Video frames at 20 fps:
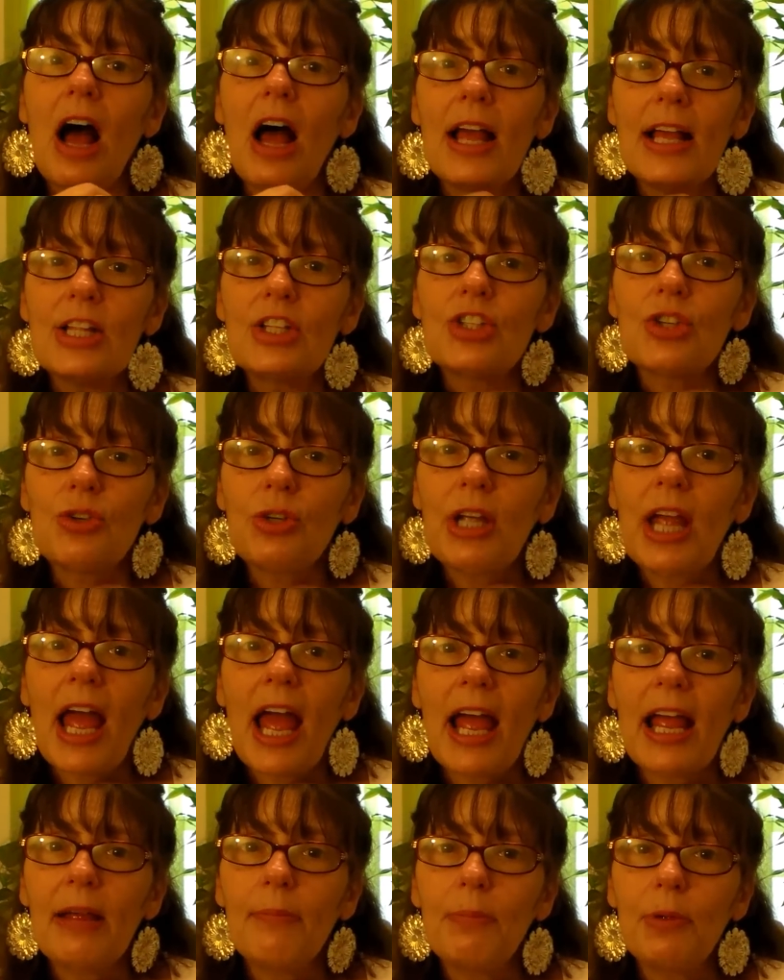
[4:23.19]
it's
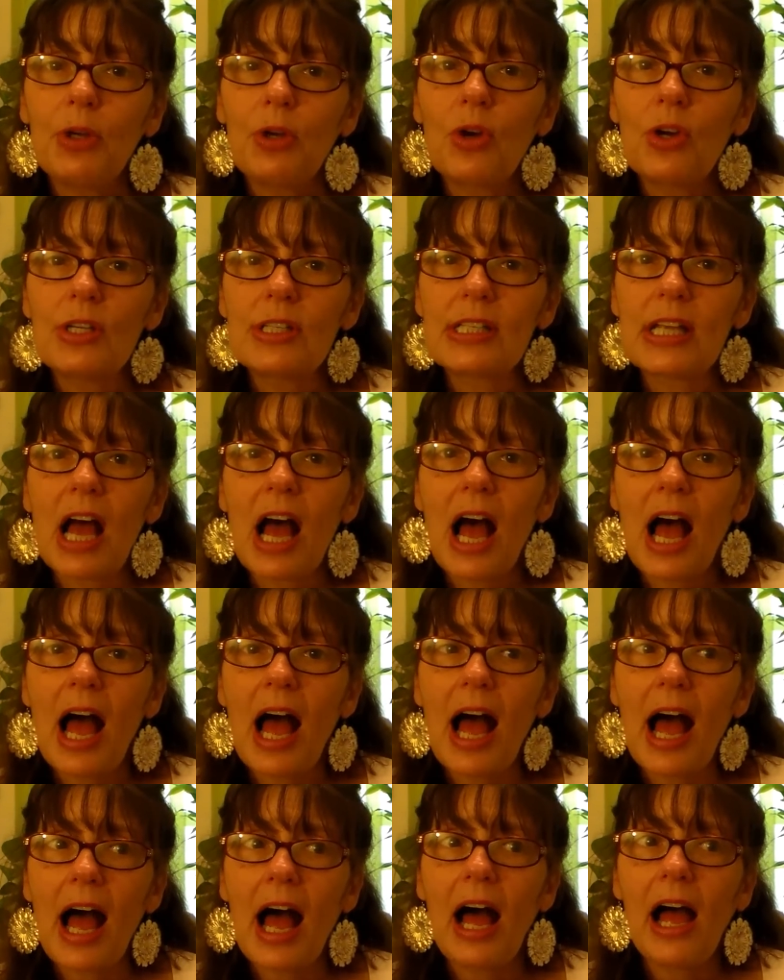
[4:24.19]
okay, because
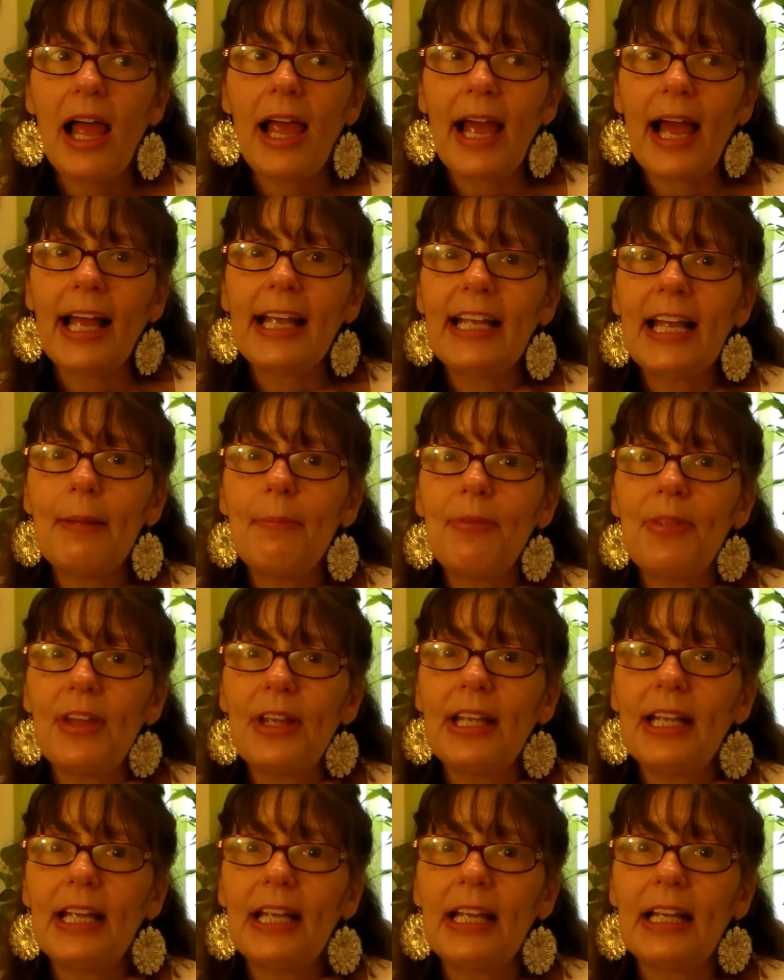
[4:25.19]
I keep
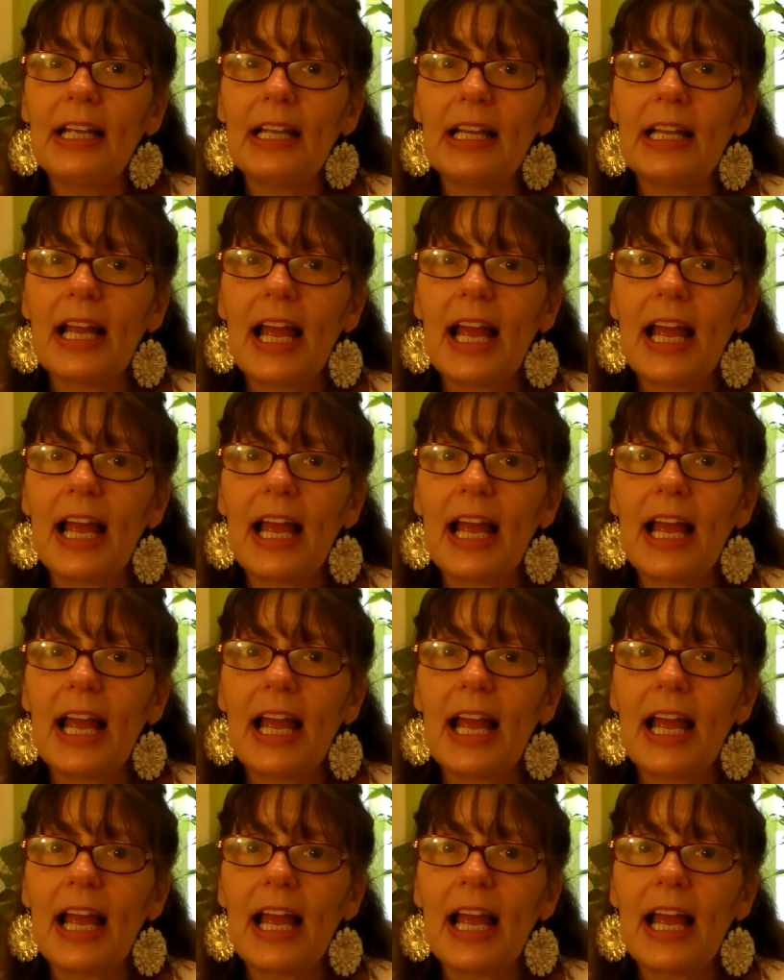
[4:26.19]
thinking